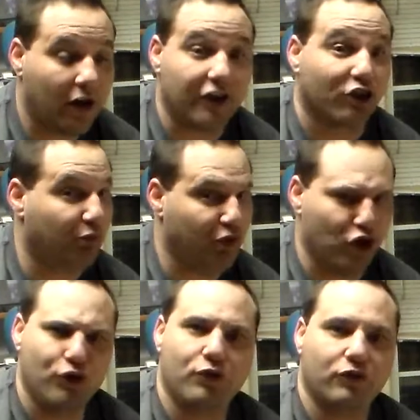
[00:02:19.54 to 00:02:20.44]
And they're
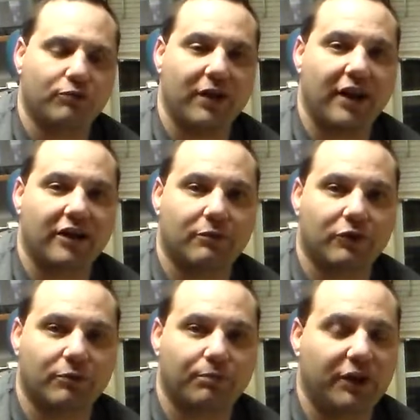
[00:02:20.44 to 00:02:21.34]
huge, man. They're the
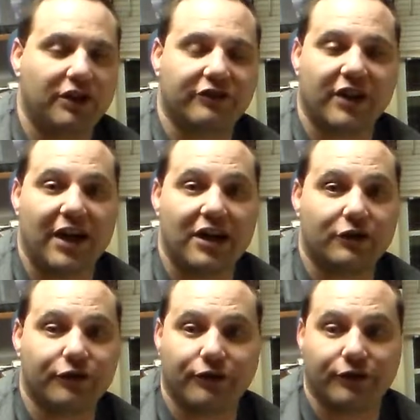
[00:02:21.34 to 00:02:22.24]
biggest
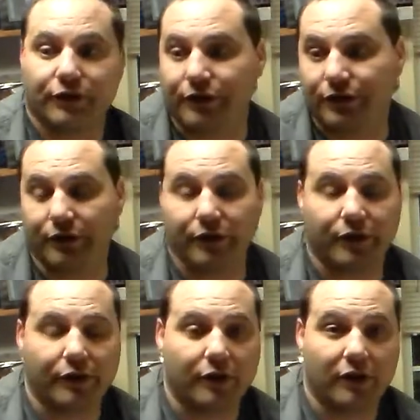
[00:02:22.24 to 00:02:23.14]
tiles
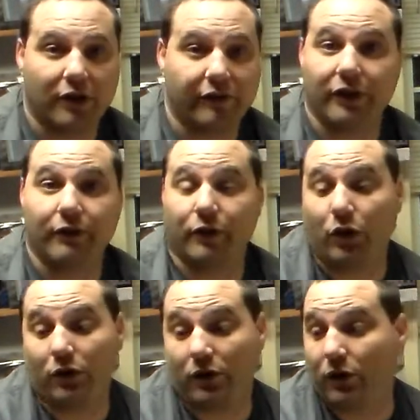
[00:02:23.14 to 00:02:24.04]
I've ever
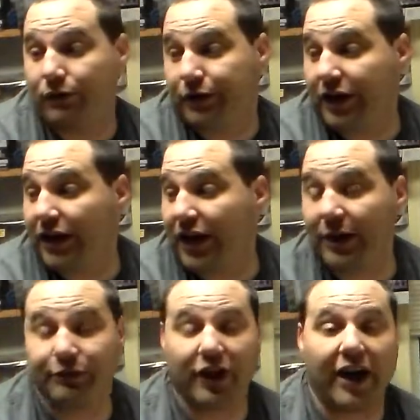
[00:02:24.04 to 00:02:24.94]
over any
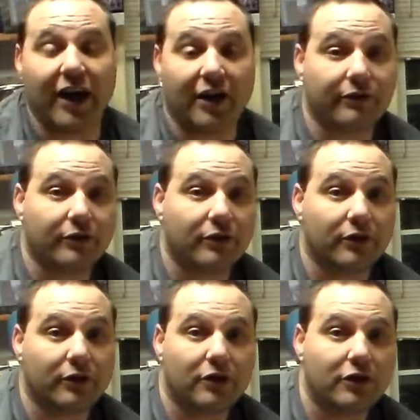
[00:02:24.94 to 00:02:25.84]
games I have.
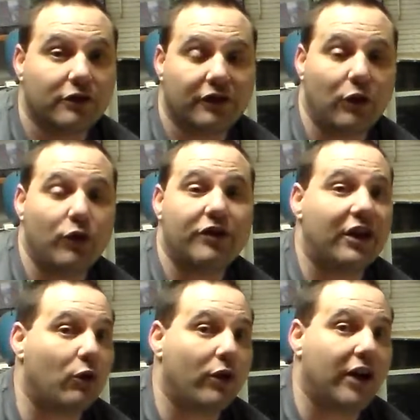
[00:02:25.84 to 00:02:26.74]
They went
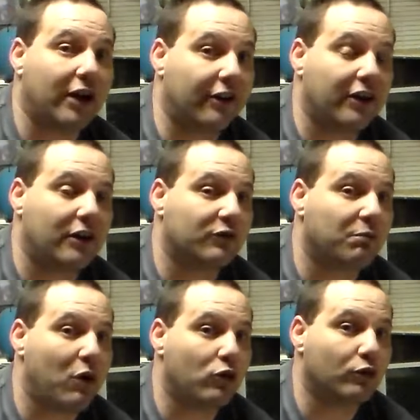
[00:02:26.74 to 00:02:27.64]
that way, and I think that was
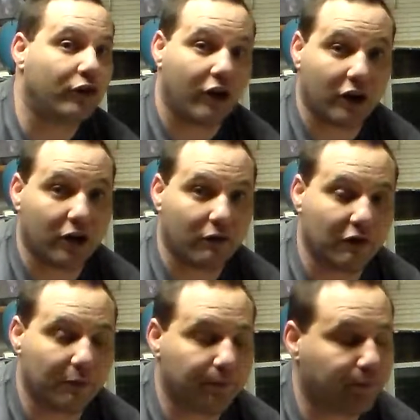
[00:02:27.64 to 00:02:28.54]
bold and daring of
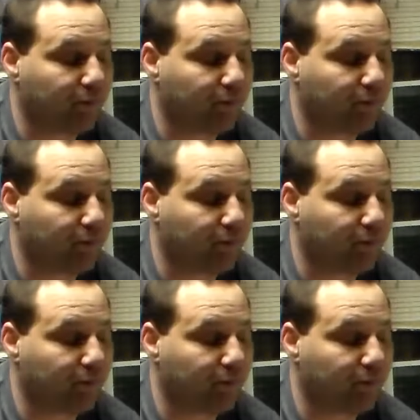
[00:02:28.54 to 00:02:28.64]
them.